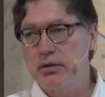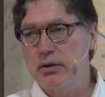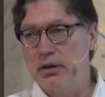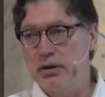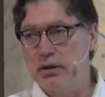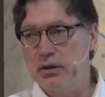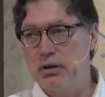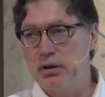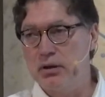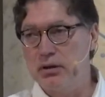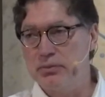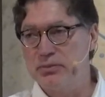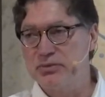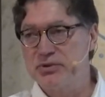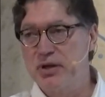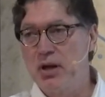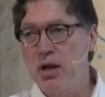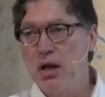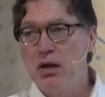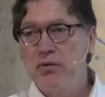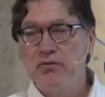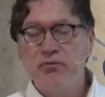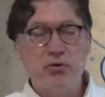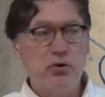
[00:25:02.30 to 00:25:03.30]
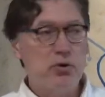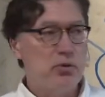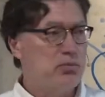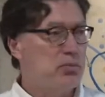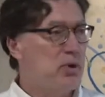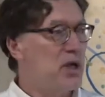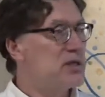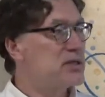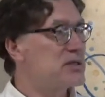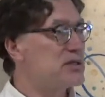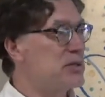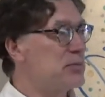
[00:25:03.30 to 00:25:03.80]
that comes from
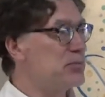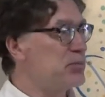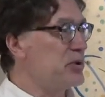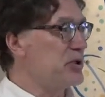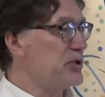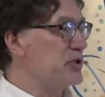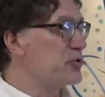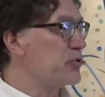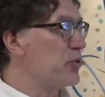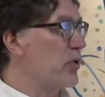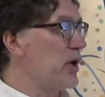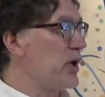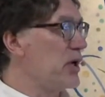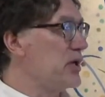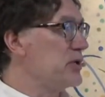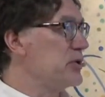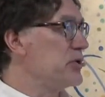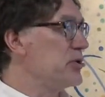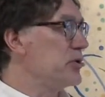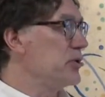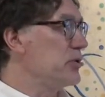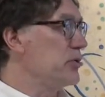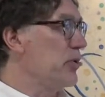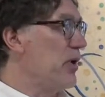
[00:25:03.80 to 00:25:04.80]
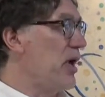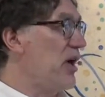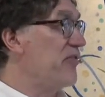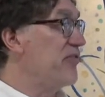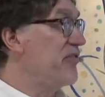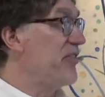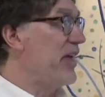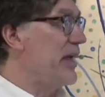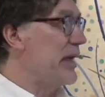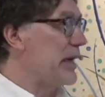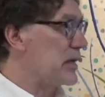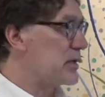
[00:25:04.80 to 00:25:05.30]
simply trying to
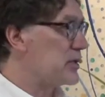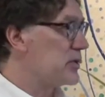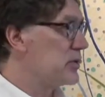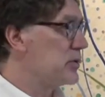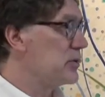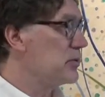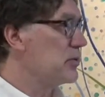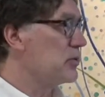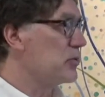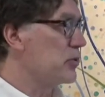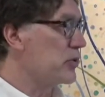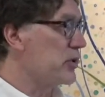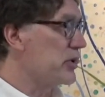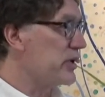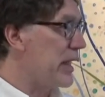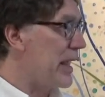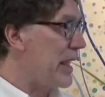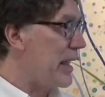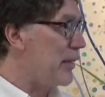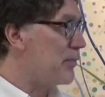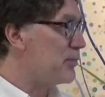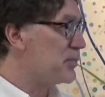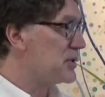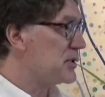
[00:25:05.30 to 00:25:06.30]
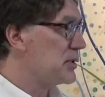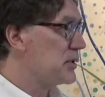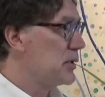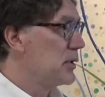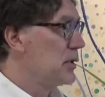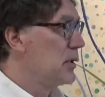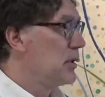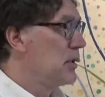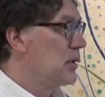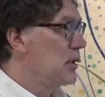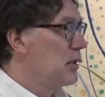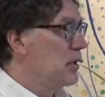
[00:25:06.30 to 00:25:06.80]
affect or adapt
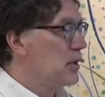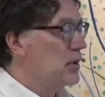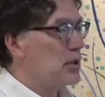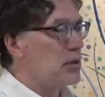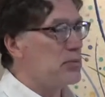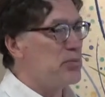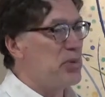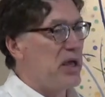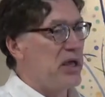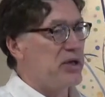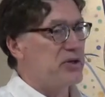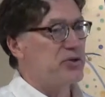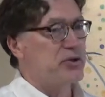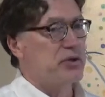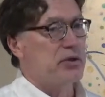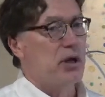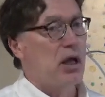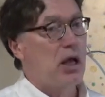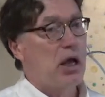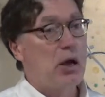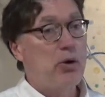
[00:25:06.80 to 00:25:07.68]
compassion.